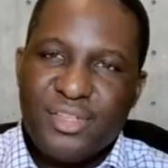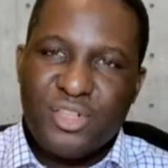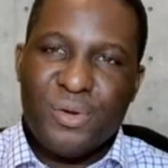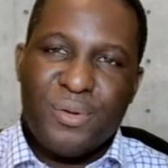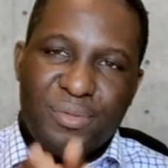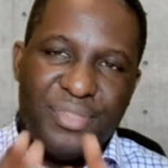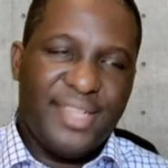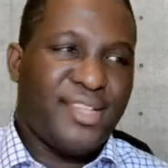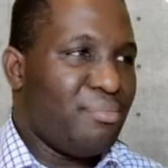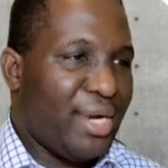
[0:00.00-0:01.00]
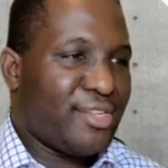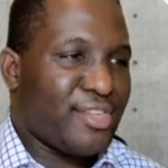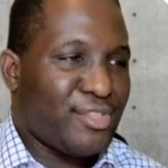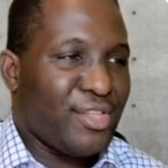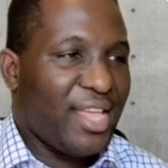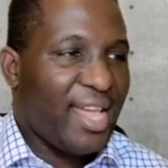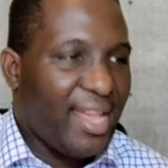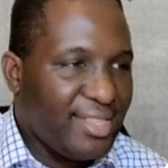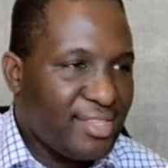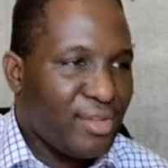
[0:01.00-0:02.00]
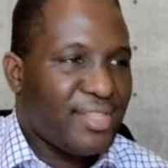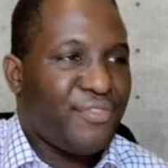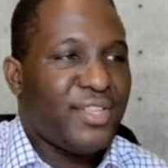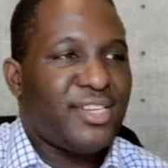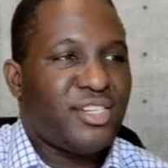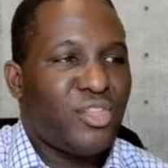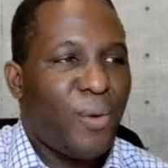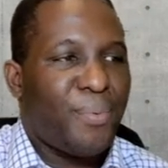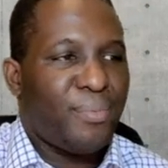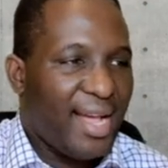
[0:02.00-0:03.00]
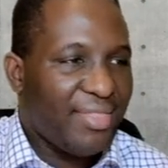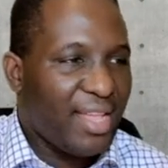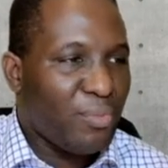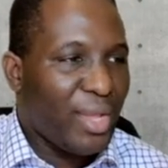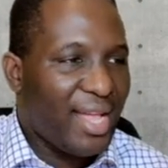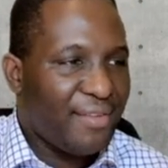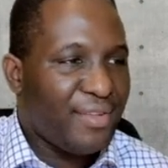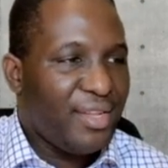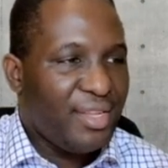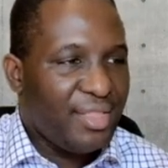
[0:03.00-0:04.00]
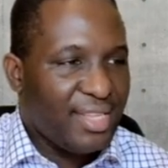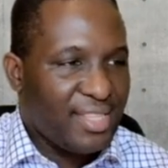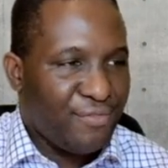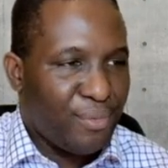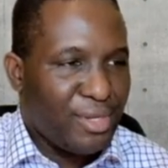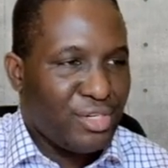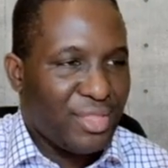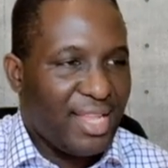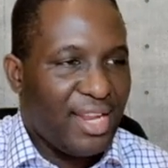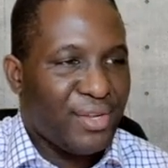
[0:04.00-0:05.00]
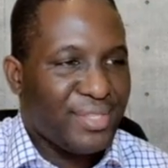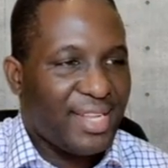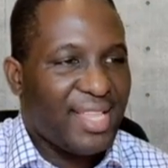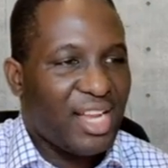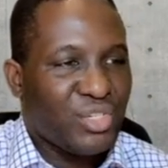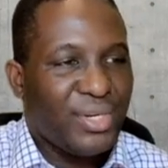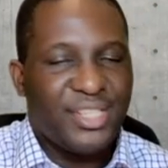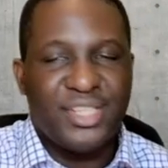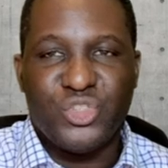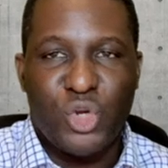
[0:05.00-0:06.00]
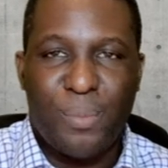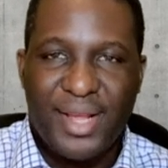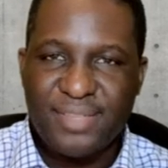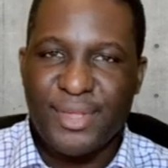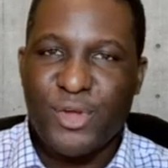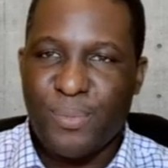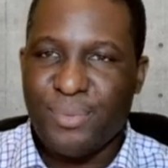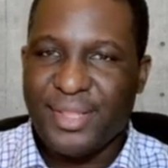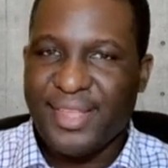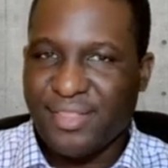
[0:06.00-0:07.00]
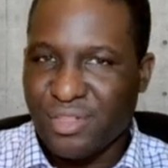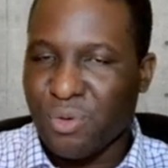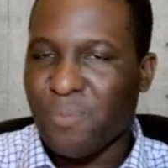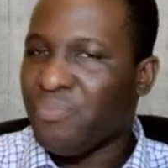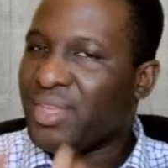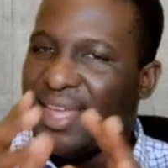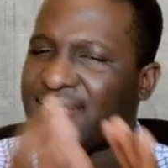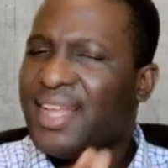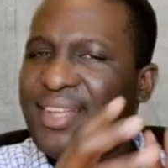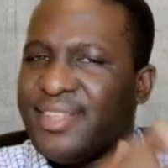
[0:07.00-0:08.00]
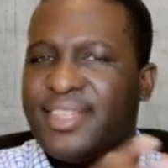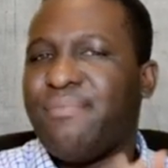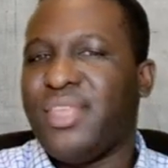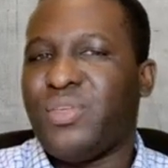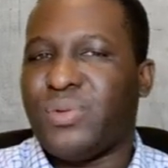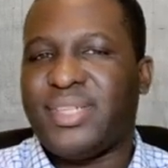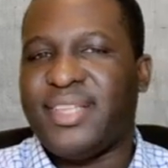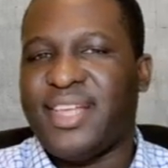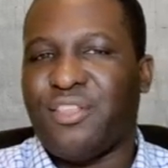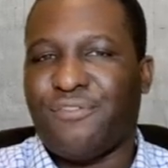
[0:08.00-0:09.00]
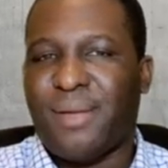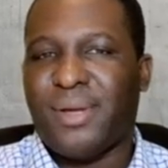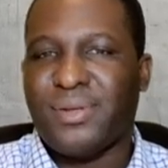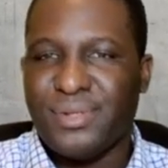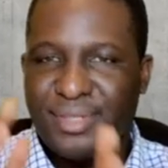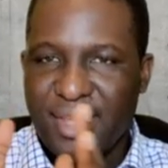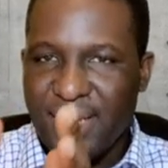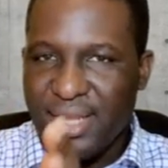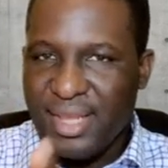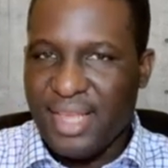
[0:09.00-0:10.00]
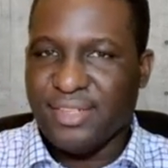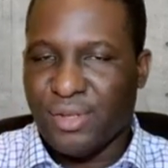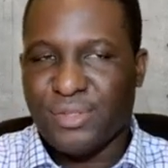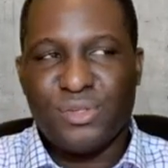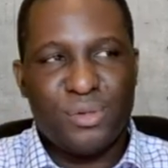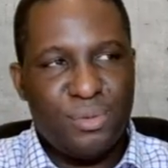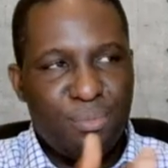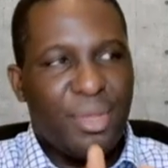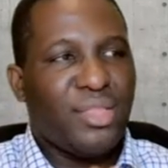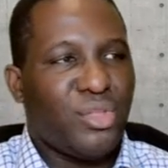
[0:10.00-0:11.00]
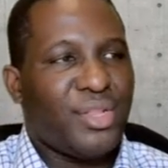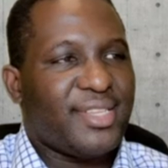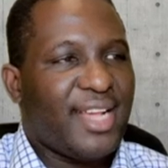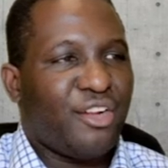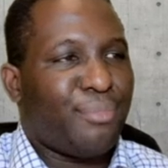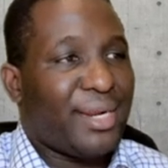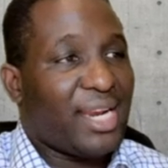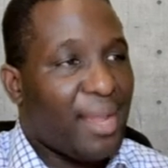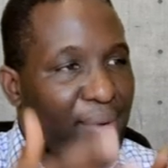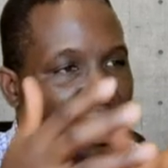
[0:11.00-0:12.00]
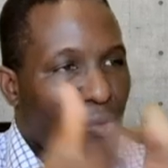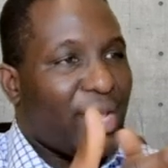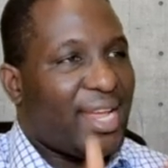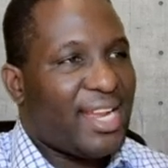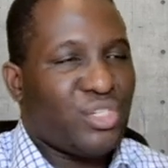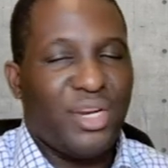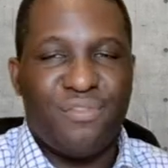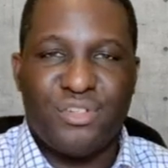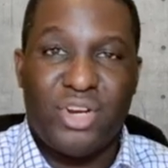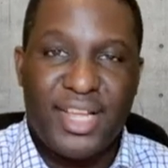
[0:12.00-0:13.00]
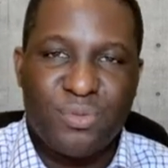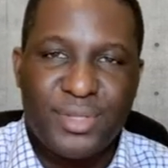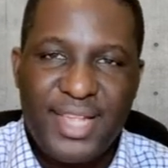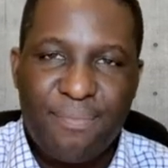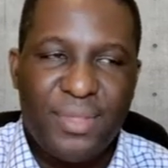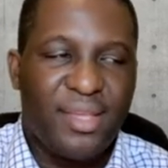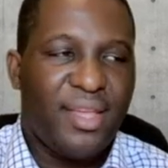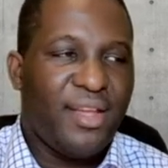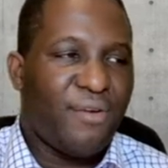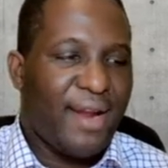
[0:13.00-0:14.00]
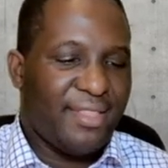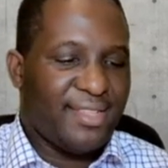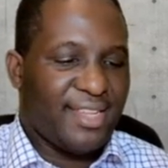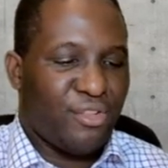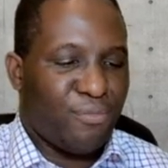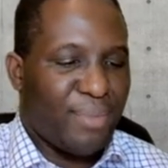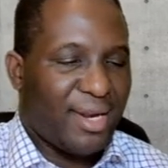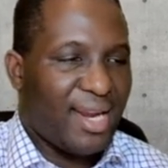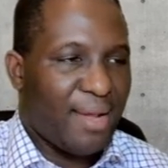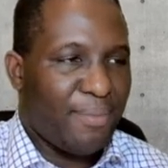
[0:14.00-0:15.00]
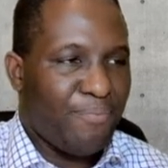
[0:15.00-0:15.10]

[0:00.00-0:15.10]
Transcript: So this brings us to the end. So it's finished up, and then we have this information telling us that actually job has been completed. So exactly the same thing you'll see inside of ABAQUS is also being done inside of MATLAB, and we can actually visualize what's happening right inside of MATLAB.